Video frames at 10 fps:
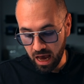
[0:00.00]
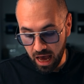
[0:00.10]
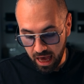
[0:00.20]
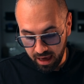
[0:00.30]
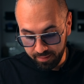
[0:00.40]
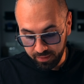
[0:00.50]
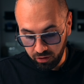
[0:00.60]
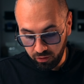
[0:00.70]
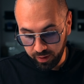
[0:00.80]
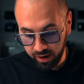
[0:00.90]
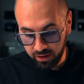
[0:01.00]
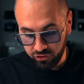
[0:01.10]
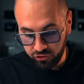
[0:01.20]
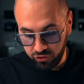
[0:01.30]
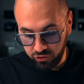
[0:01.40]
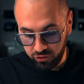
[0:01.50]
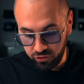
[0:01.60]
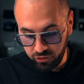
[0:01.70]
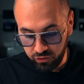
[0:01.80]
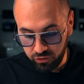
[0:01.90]
I am going
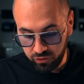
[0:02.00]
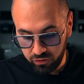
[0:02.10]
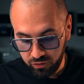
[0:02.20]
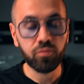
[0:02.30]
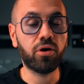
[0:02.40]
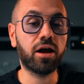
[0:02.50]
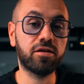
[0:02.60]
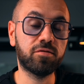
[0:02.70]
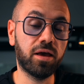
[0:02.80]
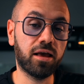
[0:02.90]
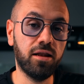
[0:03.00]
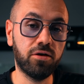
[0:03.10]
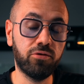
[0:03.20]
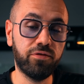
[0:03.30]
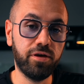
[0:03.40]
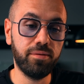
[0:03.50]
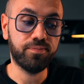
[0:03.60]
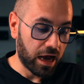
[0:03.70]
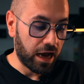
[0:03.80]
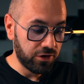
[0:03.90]
to practice my calligraphy.
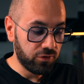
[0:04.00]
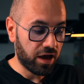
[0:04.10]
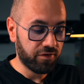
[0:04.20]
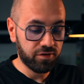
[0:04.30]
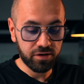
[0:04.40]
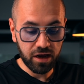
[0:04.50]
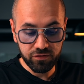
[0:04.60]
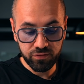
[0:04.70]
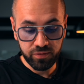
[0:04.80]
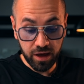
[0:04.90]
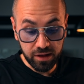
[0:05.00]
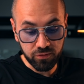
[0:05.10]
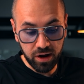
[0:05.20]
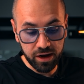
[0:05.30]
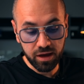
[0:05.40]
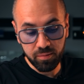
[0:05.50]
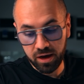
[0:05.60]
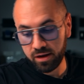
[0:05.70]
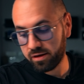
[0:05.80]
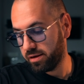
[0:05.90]
I do have a nice handwriting
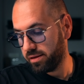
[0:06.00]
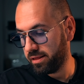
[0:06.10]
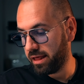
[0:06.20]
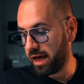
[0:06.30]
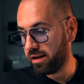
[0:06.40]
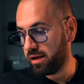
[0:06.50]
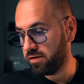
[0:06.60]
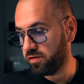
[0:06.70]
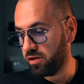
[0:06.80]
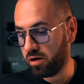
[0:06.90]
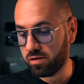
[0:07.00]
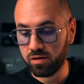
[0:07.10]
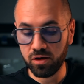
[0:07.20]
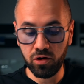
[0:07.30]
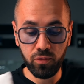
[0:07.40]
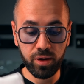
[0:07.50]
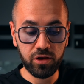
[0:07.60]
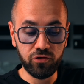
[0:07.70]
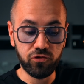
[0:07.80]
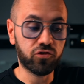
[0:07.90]
but that is not going
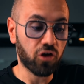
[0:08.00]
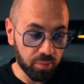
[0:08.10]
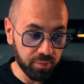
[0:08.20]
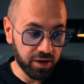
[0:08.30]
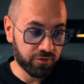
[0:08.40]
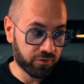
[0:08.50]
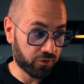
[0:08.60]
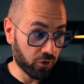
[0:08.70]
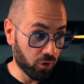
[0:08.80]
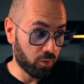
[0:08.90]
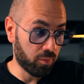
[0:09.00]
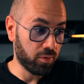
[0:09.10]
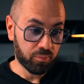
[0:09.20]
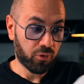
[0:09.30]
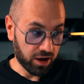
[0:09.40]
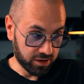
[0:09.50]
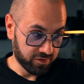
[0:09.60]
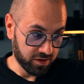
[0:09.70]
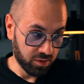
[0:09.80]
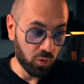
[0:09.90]
to stop me from
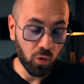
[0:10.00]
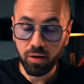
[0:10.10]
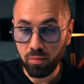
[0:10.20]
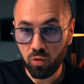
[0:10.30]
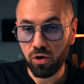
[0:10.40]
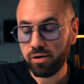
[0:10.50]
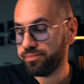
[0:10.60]
practicing more and more